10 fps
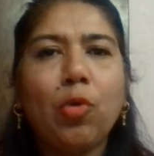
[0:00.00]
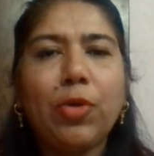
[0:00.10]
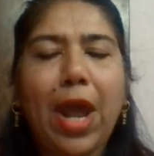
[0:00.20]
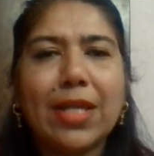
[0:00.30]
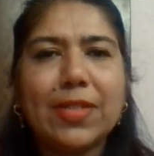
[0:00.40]

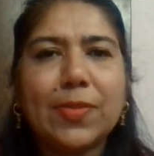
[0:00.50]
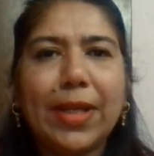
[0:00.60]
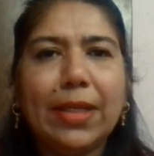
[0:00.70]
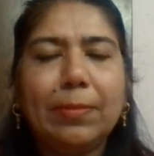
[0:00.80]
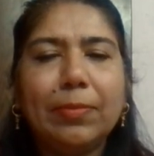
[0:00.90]
Core as
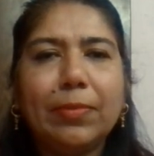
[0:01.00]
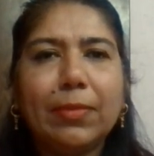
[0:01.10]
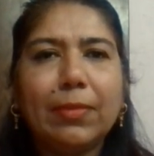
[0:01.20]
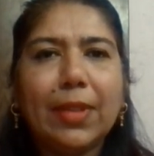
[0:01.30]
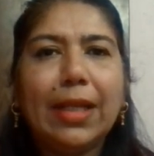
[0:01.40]
well.
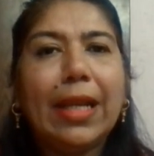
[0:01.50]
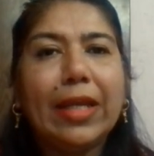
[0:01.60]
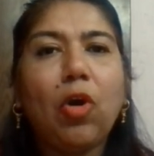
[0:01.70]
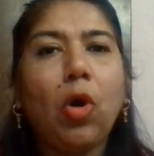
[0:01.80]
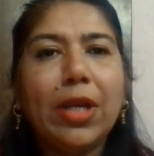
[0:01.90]

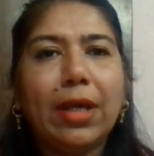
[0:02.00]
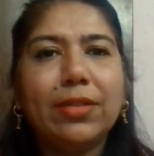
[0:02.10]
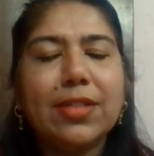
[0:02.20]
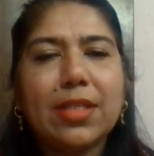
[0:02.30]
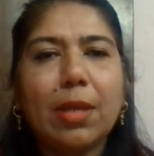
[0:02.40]
Like all
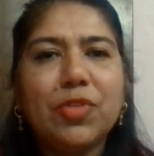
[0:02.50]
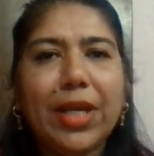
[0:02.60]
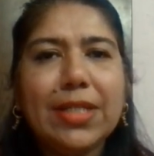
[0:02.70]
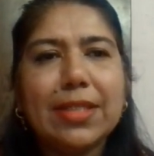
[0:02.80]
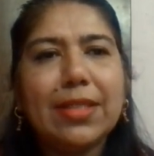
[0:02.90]
other
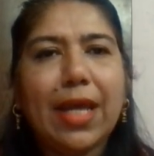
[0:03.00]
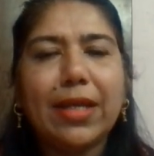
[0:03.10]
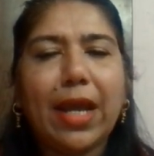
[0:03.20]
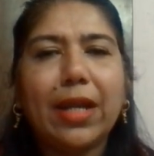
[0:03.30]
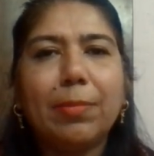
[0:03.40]
subjects
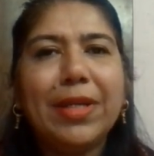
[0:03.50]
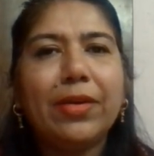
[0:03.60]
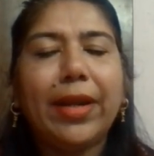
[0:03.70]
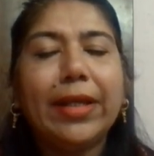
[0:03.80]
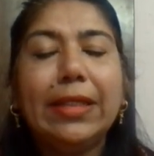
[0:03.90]
that had
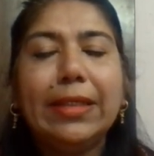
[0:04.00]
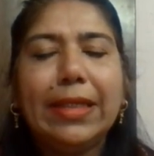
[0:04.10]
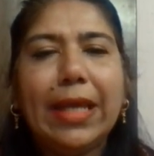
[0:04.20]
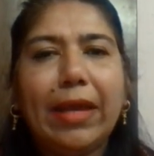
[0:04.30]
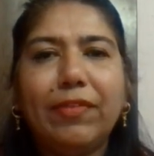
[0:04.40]
been
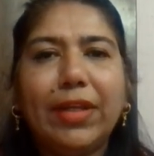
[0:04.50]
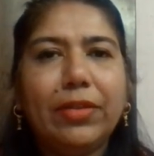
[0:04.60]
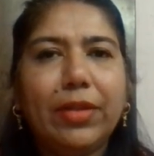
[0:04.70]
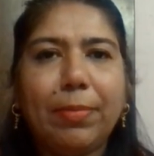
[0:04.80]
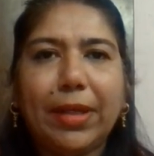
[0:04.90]
regularly
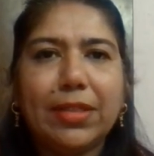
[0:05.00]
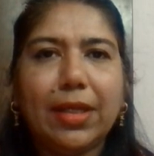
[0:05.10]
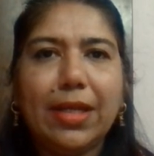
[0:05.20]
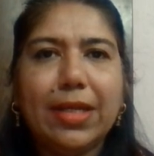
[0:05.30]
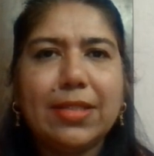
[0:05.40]
having their
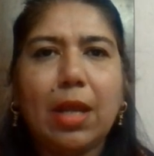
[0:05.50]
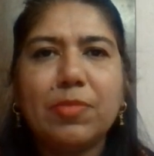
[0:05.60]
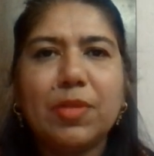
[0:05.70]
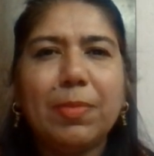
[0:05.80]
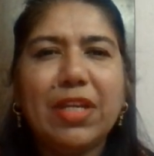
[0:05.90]
practical
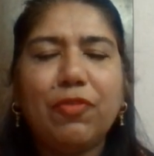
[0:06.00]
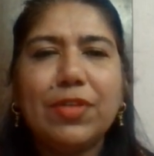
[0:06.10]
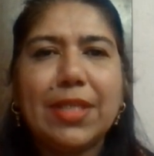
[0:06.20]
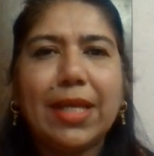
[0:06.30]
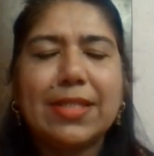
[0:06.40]
exams, be it
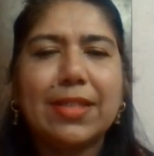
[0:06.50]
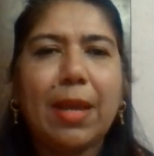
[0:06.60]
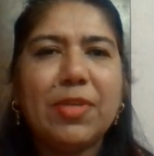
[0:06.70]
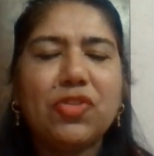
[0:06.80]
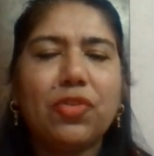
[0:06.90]
physics,
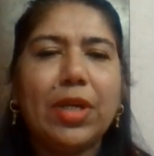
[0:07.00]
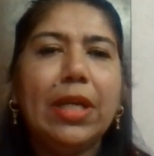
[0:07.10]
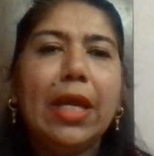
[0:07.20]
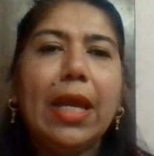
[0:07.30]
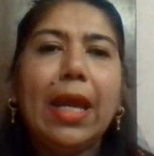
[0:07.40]

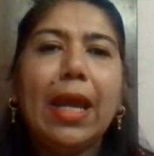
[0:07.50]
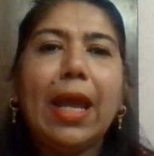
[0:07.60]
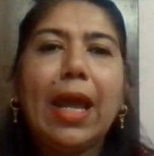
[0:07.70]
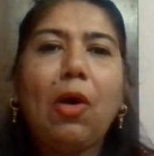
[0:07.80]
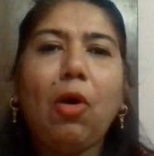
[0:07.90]
chemistry,
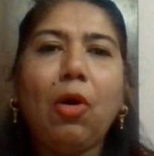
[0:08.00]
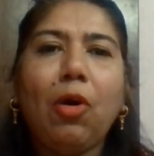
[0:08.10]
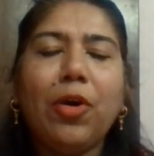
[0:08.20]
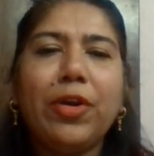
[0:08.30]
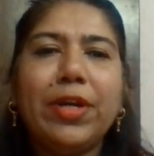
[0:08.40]

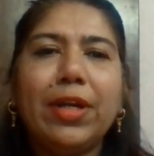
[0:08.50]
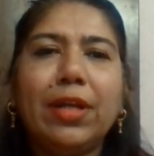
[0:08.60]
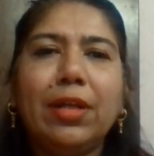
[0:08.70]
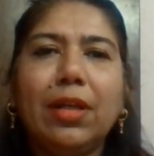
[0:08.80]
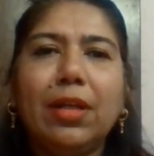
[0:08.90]

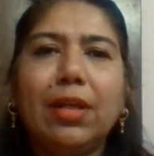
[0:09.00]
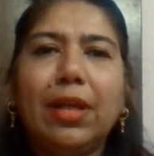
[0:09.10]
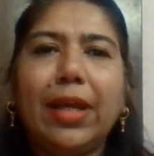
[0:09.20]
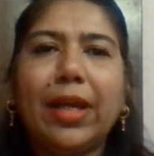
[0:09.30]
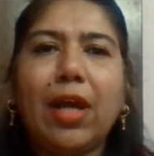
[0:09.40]
or
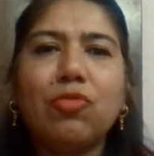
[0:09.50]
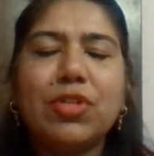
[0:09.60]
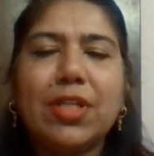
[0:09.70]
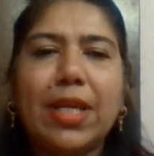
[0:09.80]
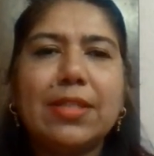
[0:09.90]

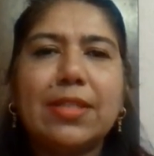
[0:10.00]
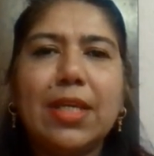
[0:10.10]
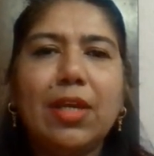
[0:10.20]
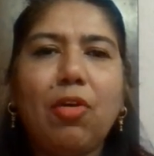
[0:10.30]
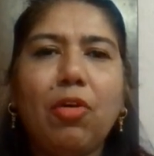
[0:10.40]

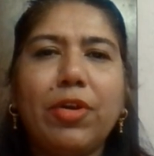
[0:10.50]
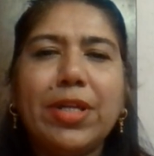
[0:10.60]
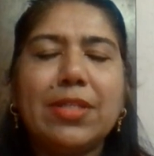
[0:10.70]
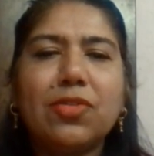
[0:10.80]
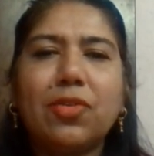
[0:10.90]
accountancy, or
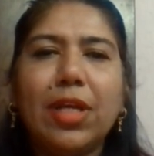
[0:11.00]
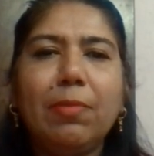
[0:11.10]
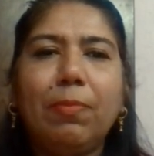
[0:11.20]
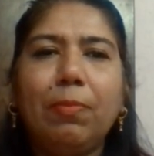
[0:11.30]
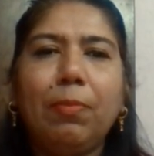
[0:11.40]

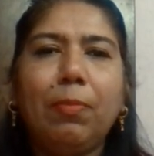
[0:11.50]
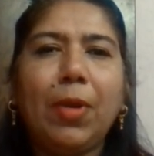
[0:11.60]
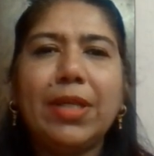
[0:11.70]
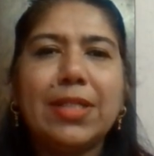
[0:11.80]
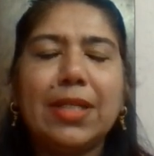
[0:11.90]
history,
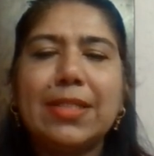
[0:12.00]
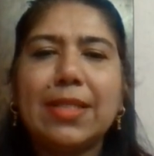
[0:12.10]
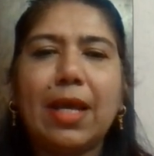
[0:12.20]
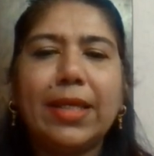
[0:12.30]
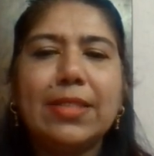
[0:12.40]
political
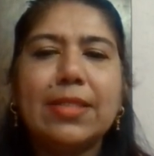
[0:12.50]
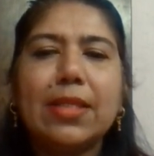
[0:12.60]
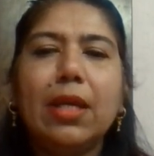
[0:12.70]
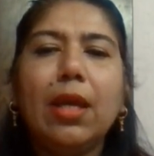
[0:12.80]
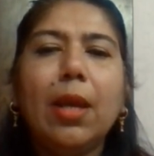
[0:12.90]

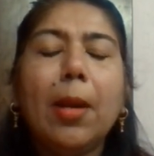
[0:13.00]
science.